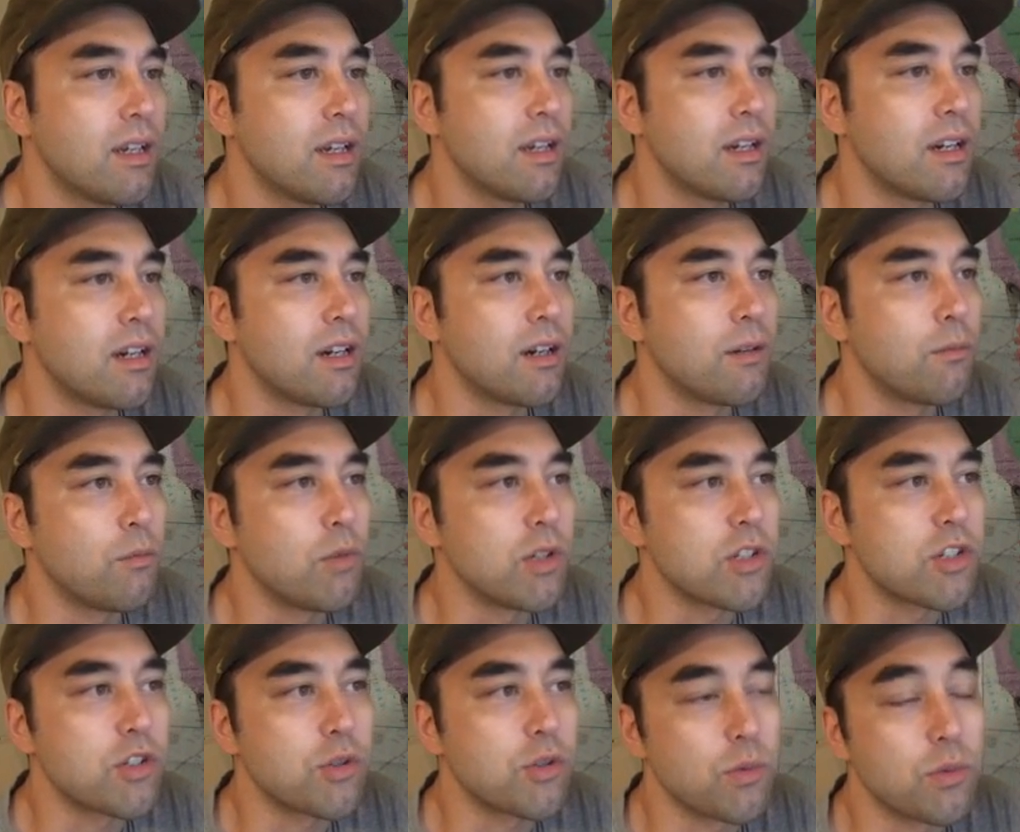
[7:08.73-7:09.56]
um,
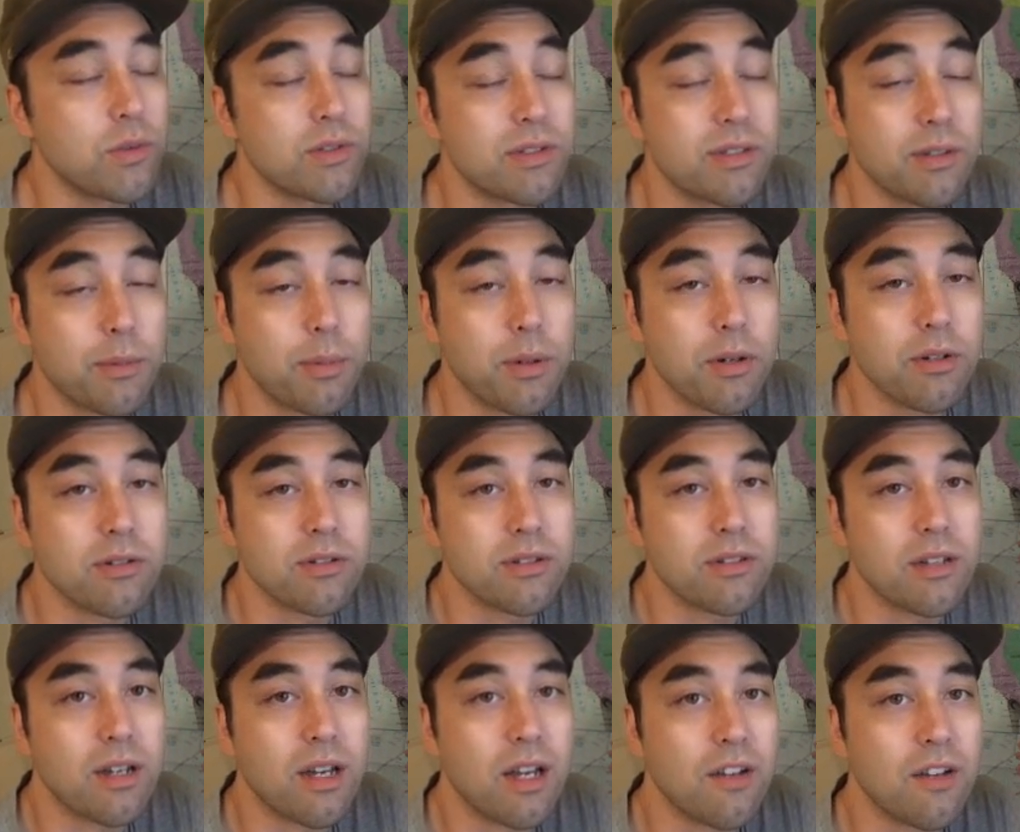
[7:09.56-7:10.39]
which was
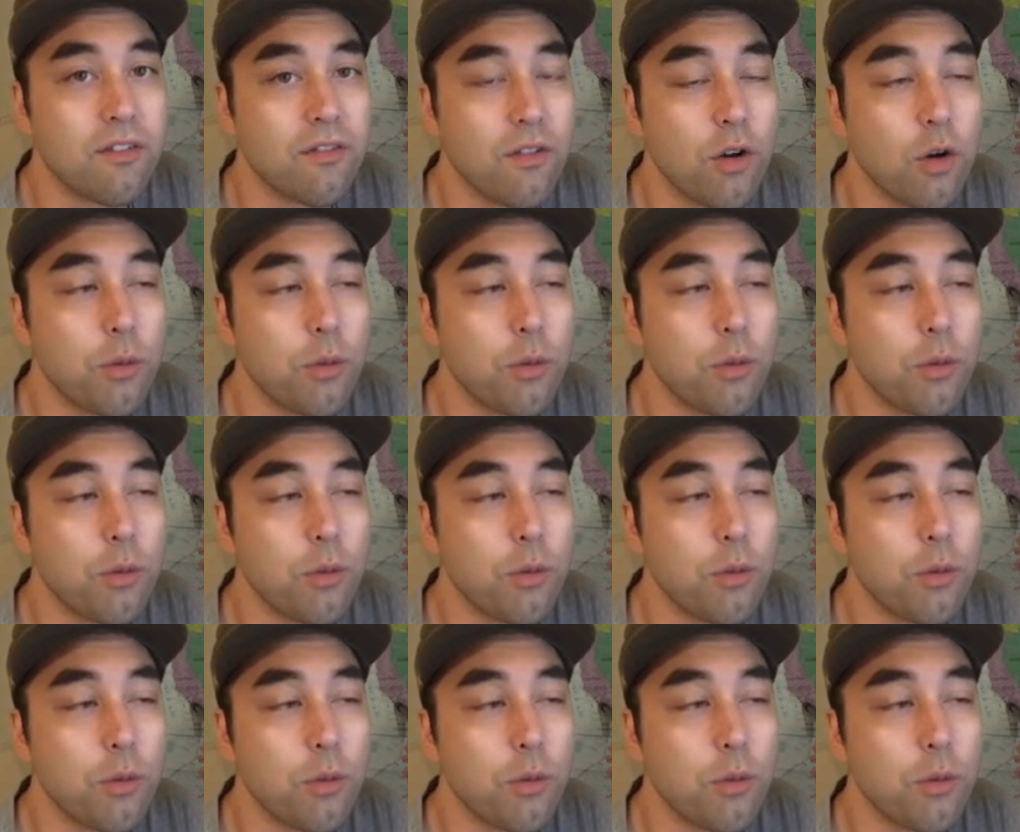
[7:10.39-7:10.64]
supposed to have